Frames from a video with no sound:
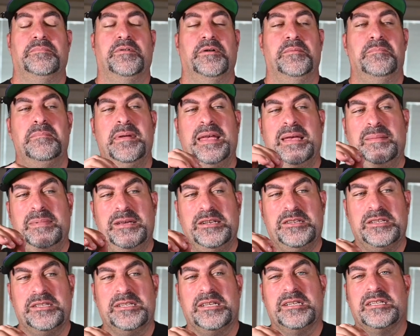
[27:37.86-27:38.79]
but maybe
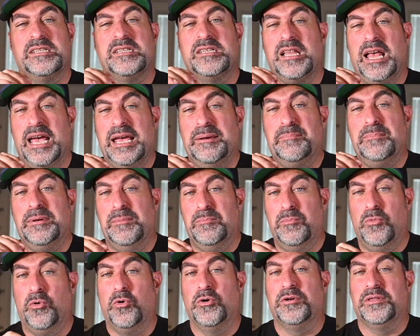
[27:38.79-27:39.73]
just a slight
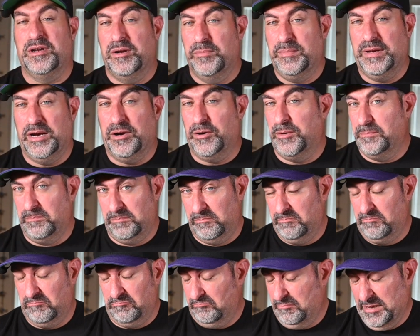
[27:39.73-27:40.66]
bit more than a beer.
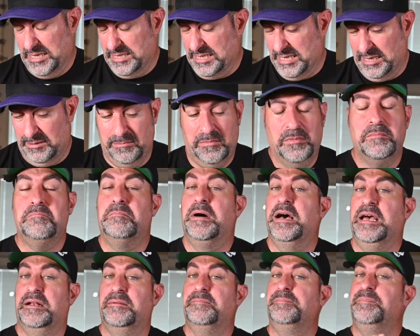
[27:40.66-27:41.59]
That's it.
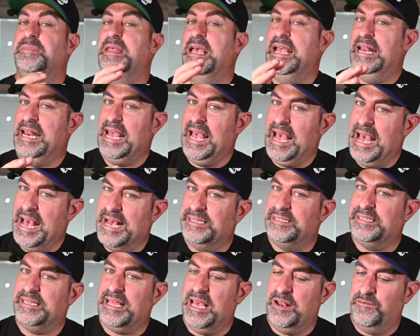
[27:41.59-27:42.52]
But it
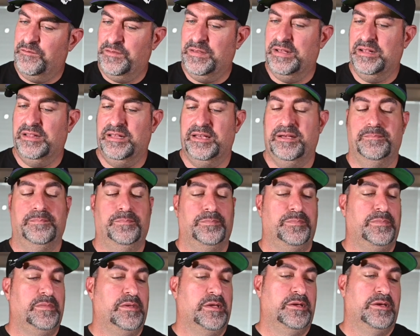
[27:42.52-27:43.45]
has that feeling.
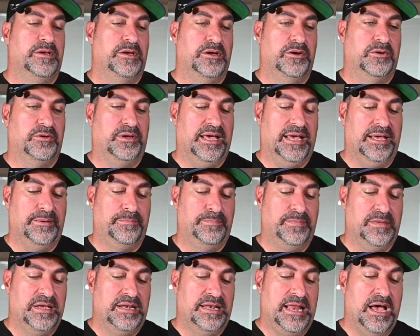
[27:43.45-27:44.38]
Okay?
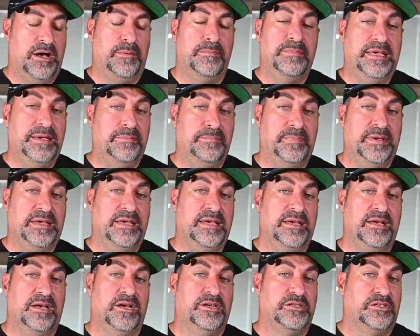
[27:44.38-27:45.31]
Now, me
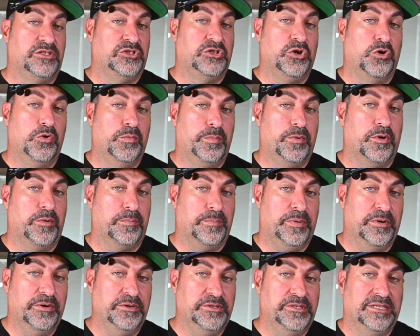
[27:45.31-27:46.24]
being a sober
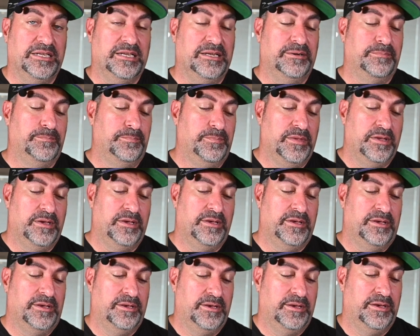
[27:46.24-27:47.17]
person,
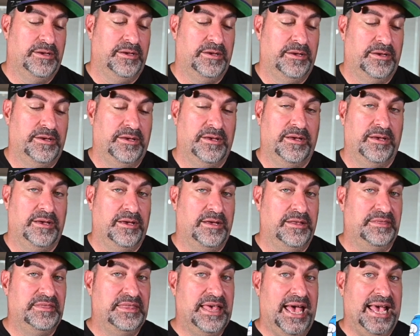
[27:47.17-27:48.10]

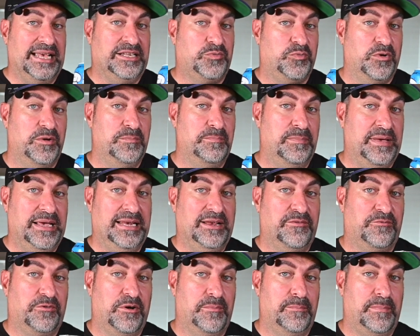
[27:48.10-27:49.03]
that's what made
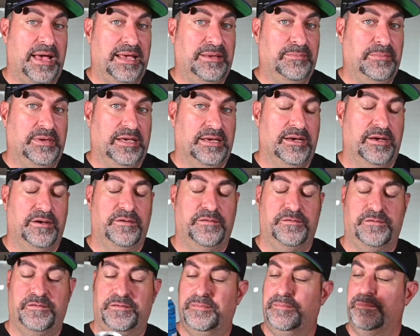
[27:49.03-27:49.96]
it remind me
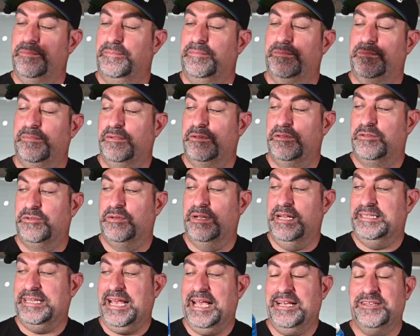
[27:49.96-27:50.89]
of. So
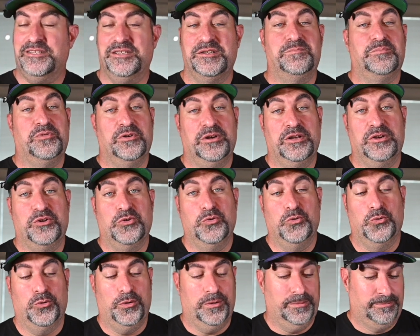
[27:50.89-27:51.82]
that's actually pretty
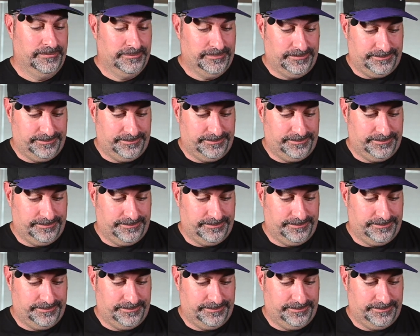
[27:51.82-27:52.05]
cool.